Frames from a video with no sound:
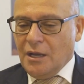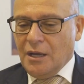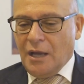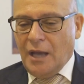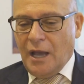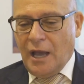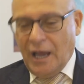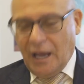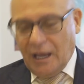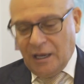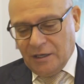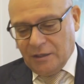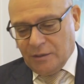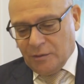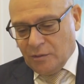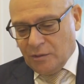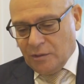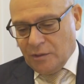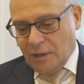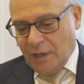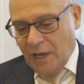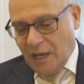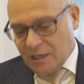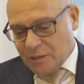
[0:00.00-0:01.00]
And
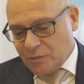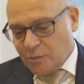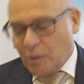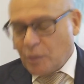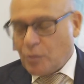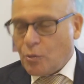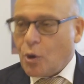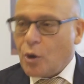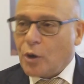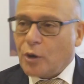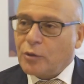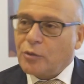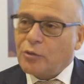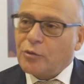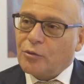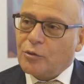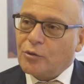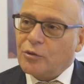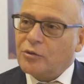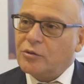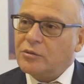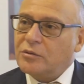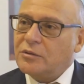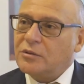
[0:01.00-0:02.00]
as we work
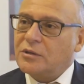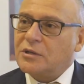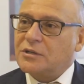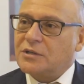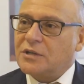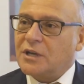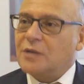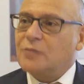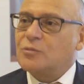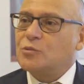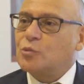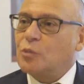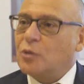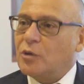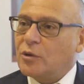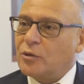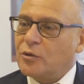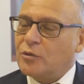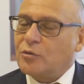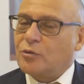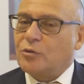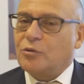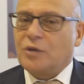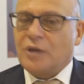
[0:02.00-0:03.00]
through, the teams work
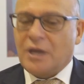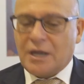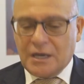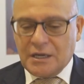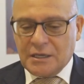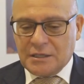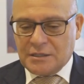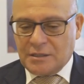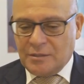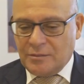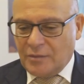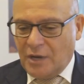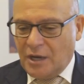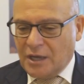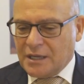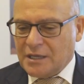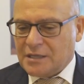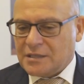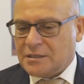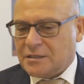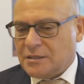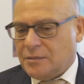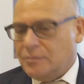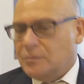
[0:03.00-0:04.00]
through getting some
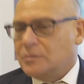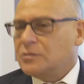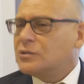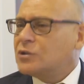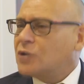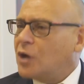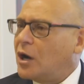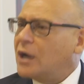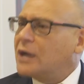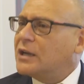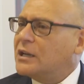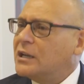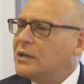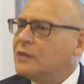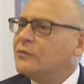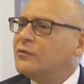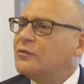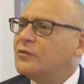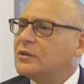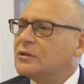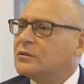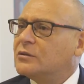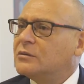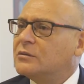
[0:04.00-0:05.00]
tight
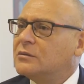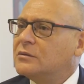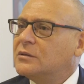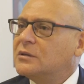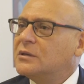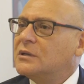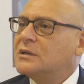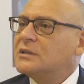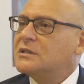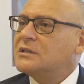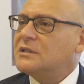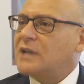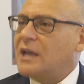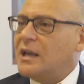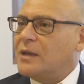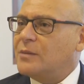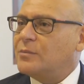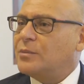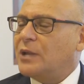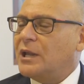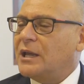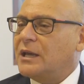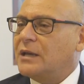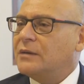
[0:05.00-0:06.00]
infill
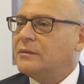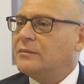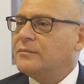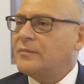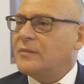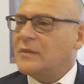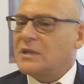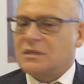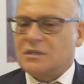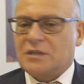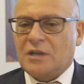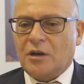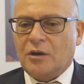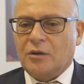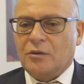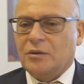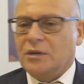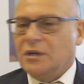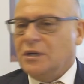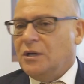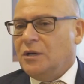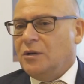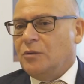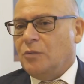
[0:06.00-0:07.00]
sampling. So
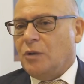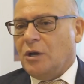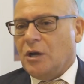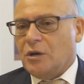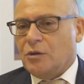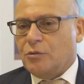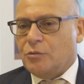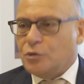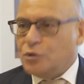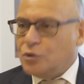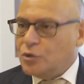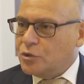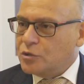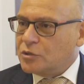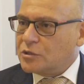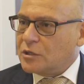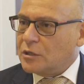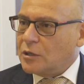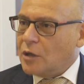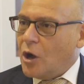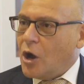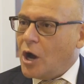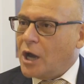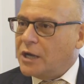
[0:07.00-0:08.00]
we're going to reduce the
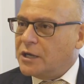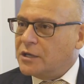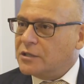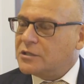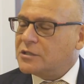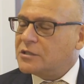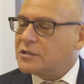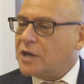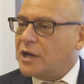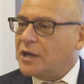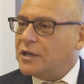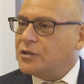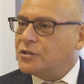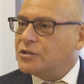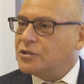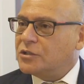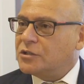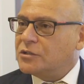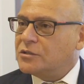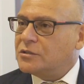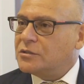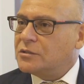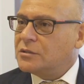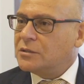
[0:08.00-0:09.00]
line and
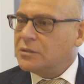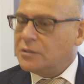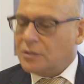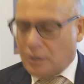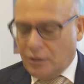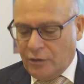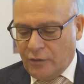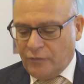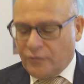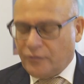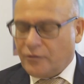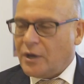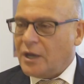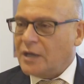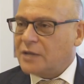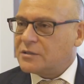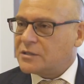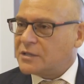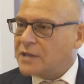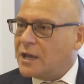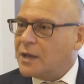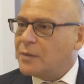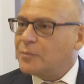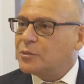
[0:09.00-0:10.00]
station of our
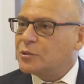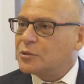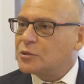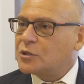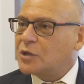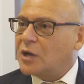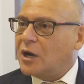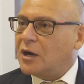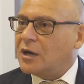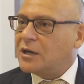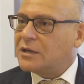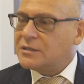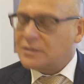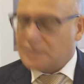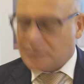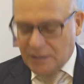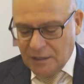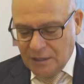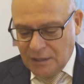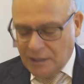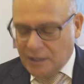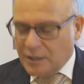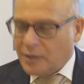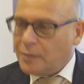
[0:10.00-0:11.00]
sample size,
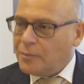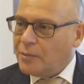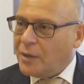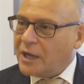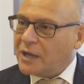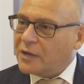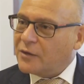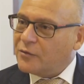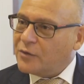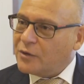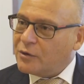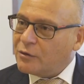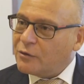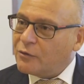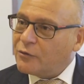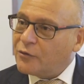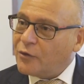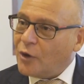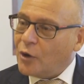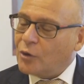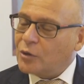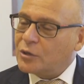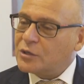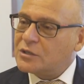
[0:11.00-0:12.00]
make a very
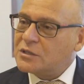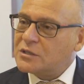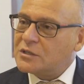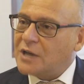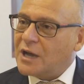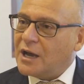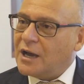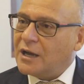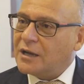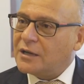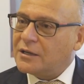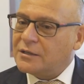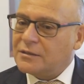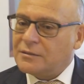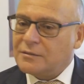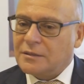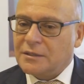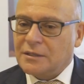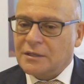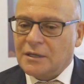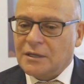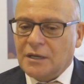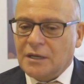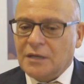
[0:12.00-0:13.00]
focused target.
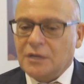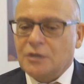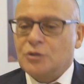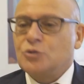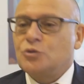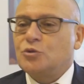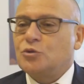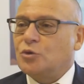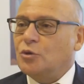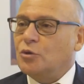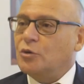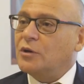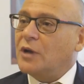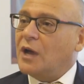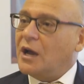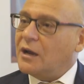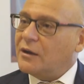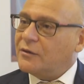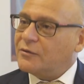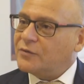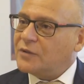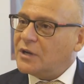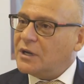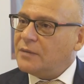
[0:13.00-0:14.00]
Soon
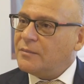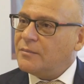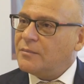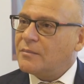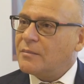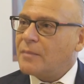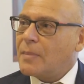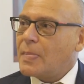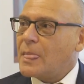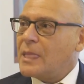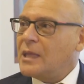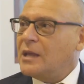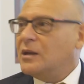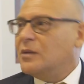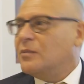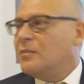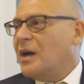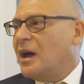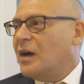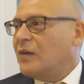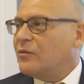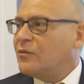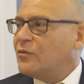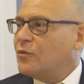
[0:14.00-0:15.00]
after, in
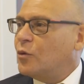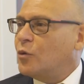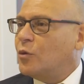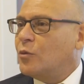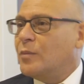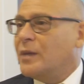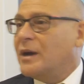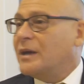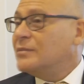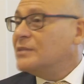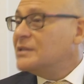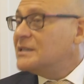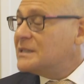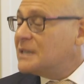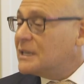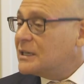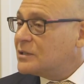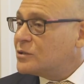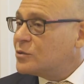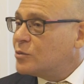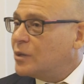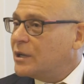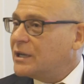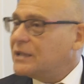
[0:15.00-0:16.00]
about 4, maybe
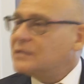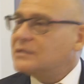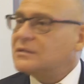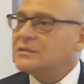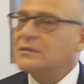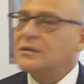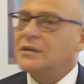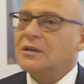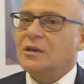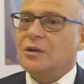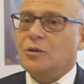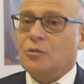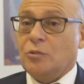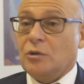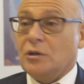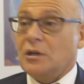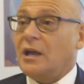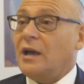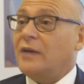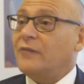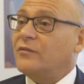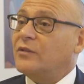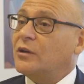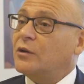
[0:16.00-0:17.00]
6 weeks, we'll
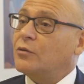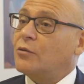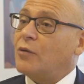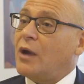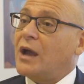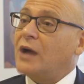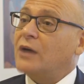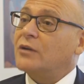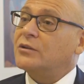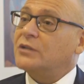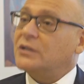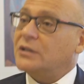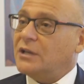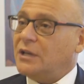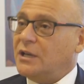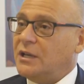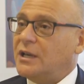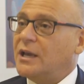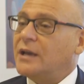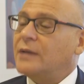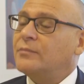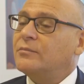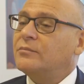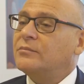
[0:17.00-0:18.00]
have the ground
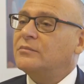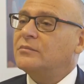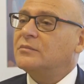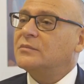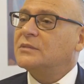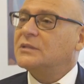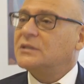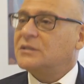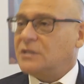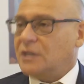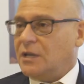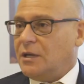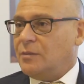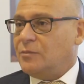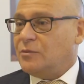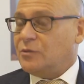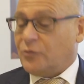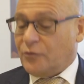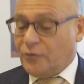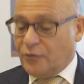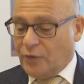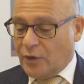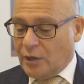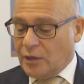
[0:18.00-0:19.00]
EM teams
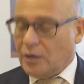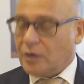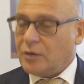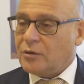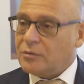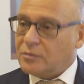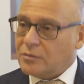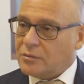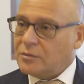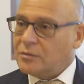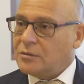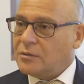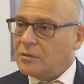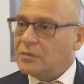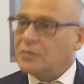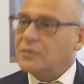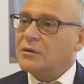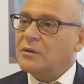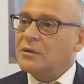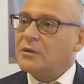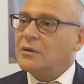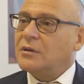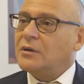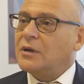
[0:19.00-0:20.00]
follow
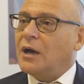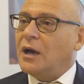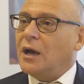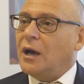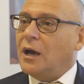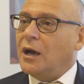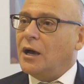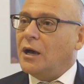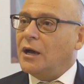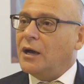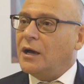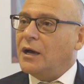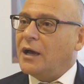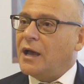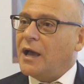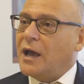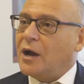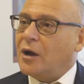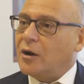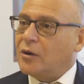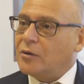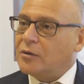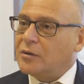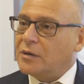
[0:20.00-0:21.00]

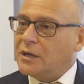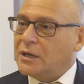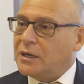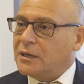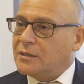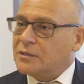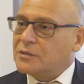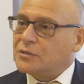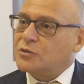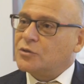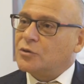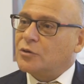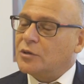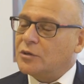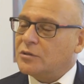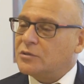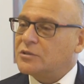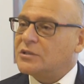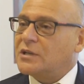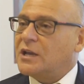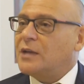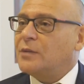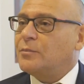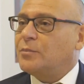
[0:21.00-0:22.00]
our soil
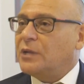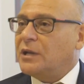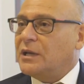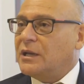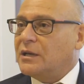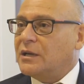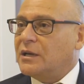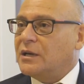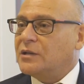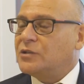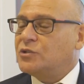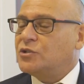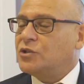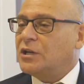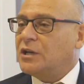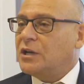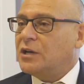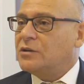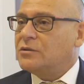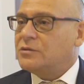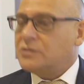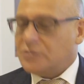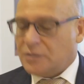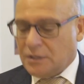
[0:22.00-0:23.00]
sampling
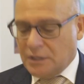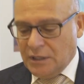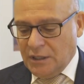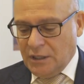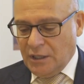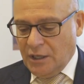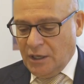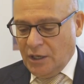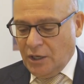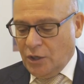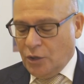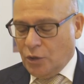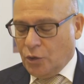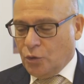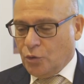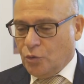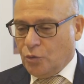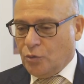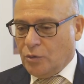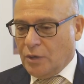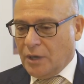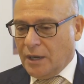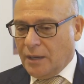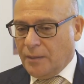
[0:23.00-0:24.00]
geos, who
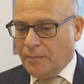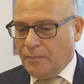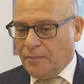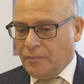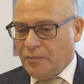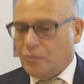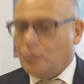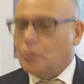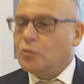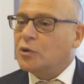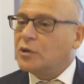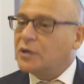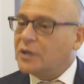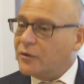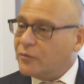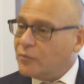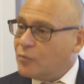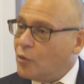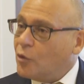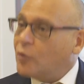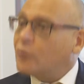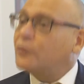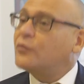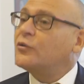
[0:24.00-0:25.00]
will give
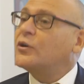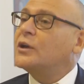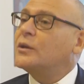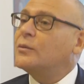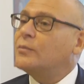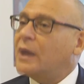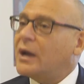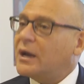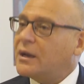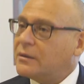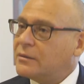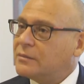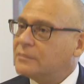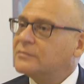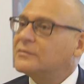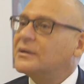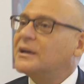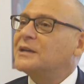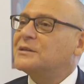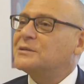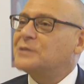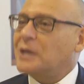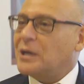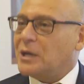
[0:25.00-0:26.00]
more feedback
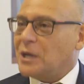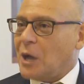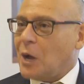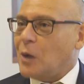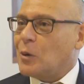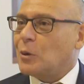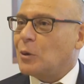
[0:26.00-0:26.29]
as they go